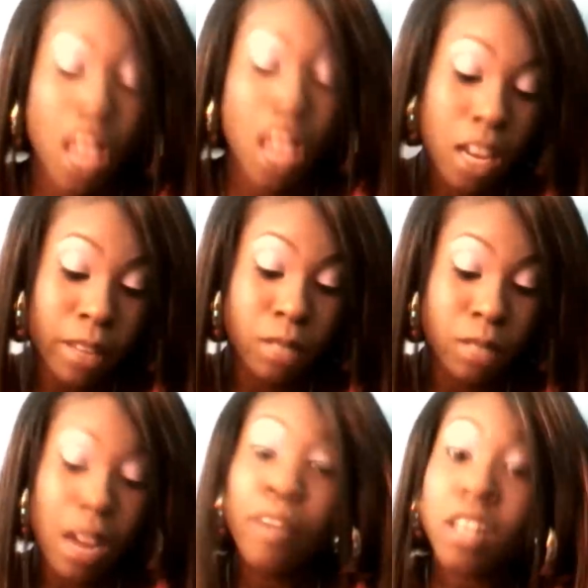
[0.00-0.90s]
Anyways,
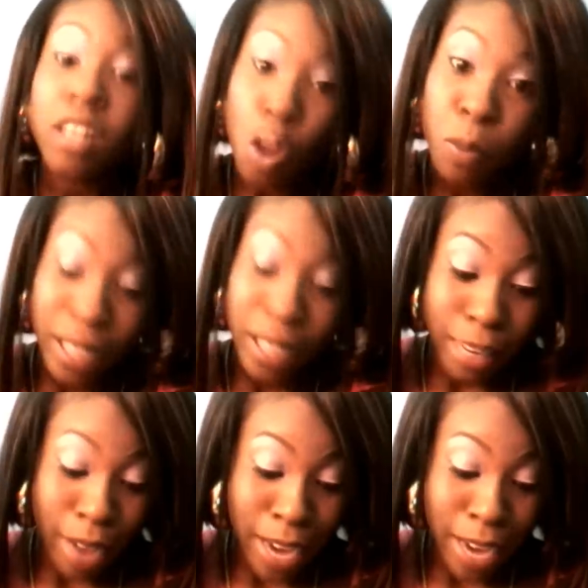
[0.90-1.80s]
when I first opened
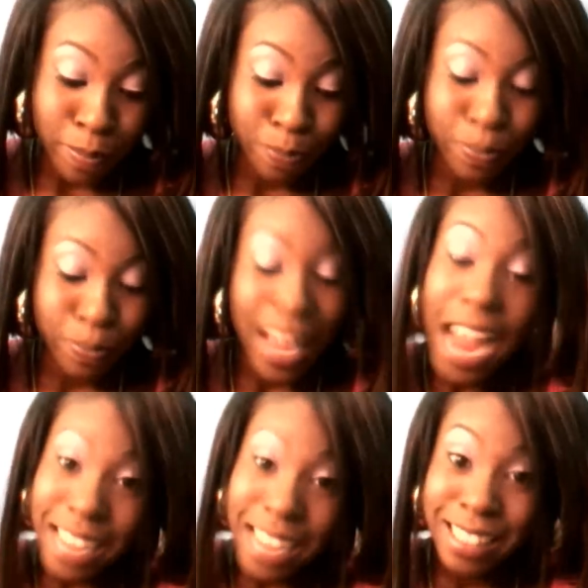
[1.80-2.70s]
it, right,
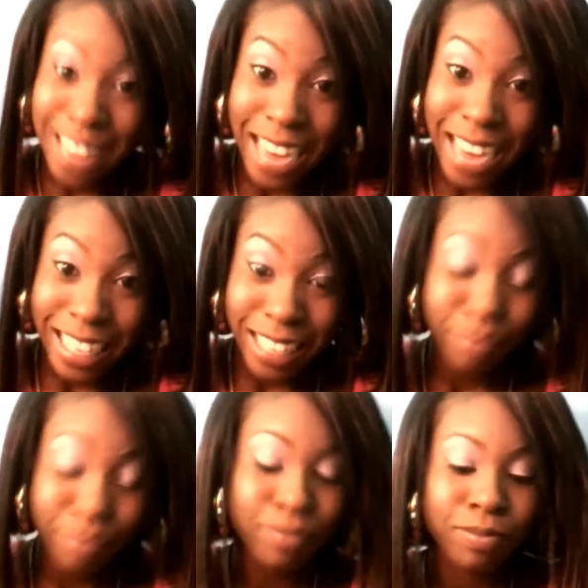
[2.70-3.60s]
I decided
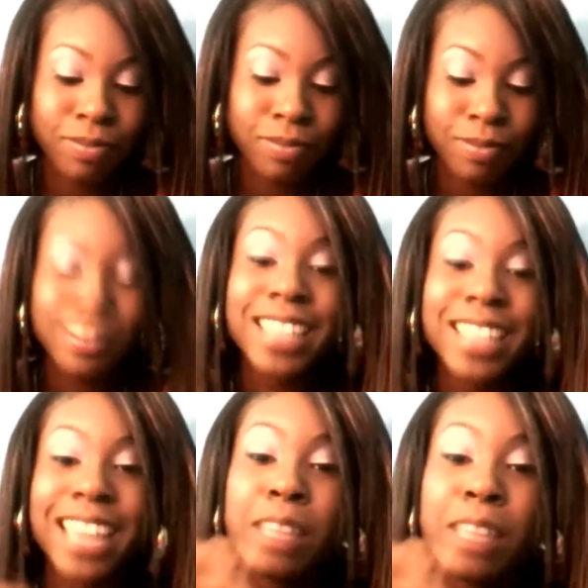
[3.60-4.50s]
to
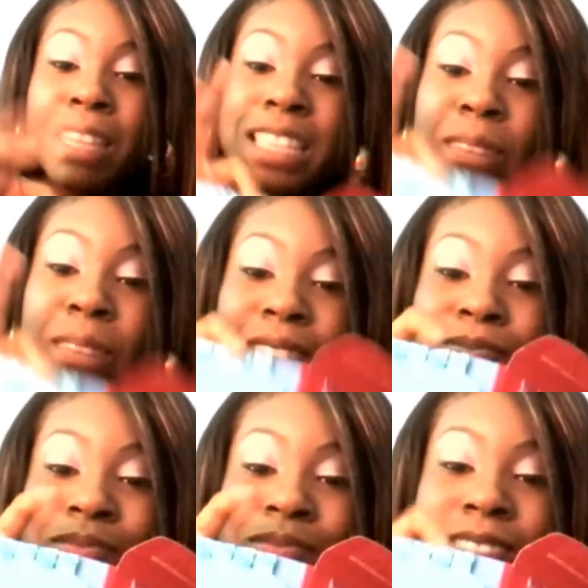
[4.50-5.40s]
take the minty one.
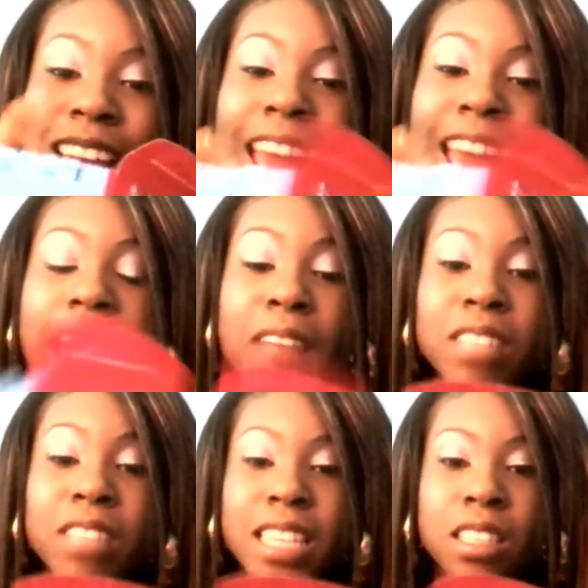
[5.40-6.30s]
I
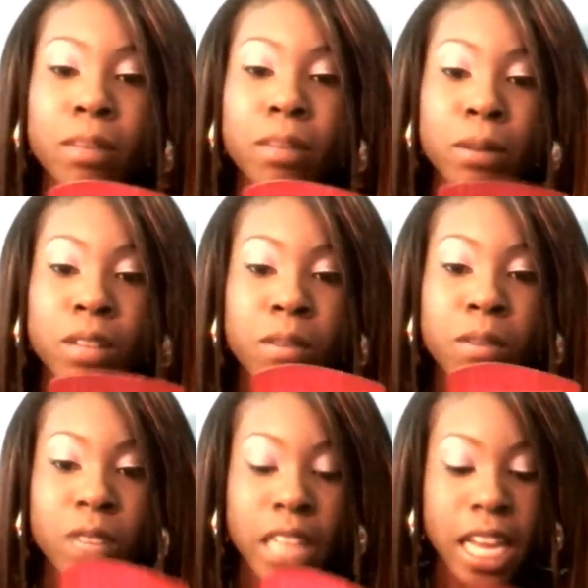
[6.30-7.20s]
haven't tasted the
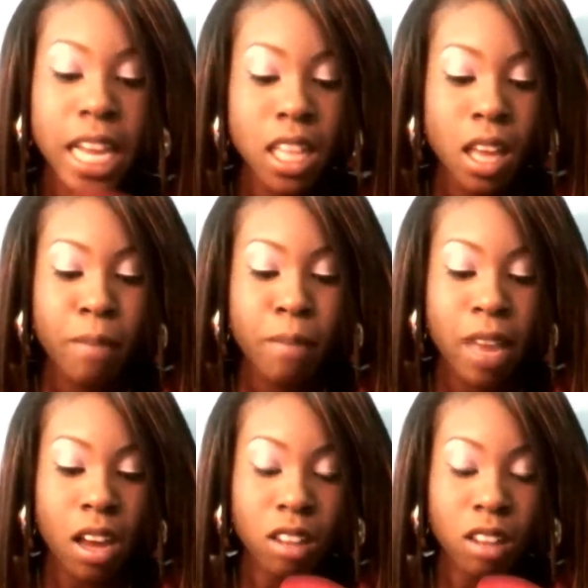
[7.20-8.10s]
bubblegum one yet.
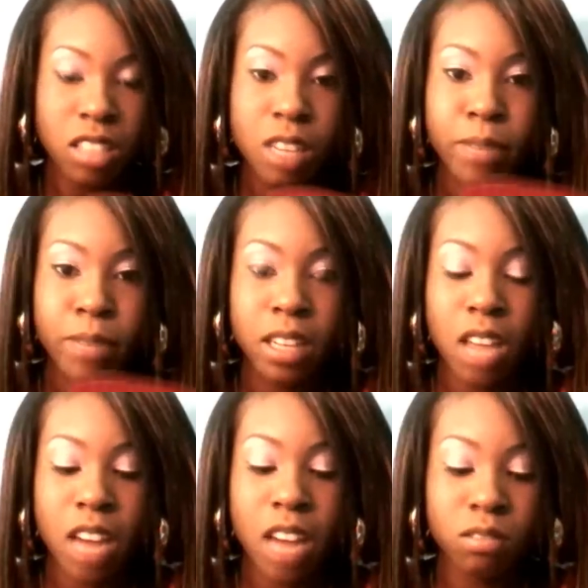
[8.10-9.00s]
My aunt did, but
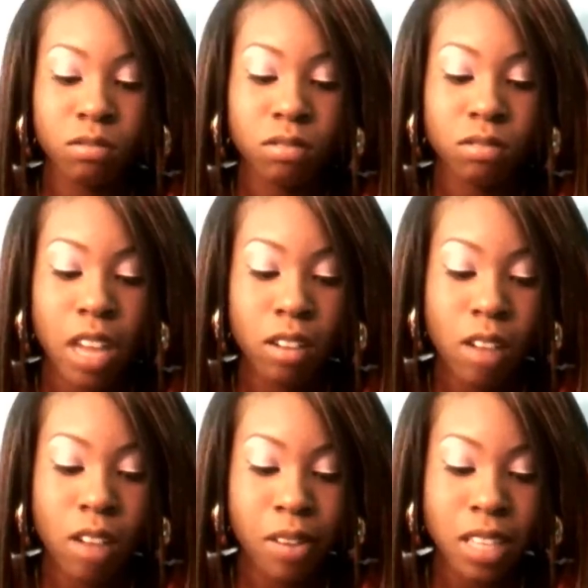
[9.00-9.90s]
I don't I don't
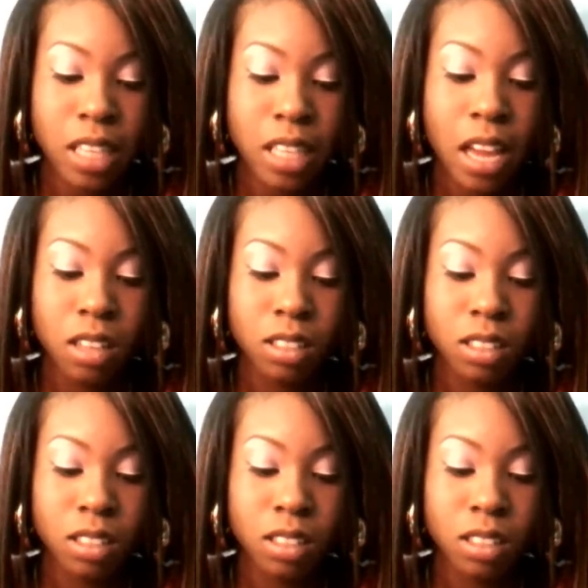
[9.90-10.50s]
know how it tastes yet.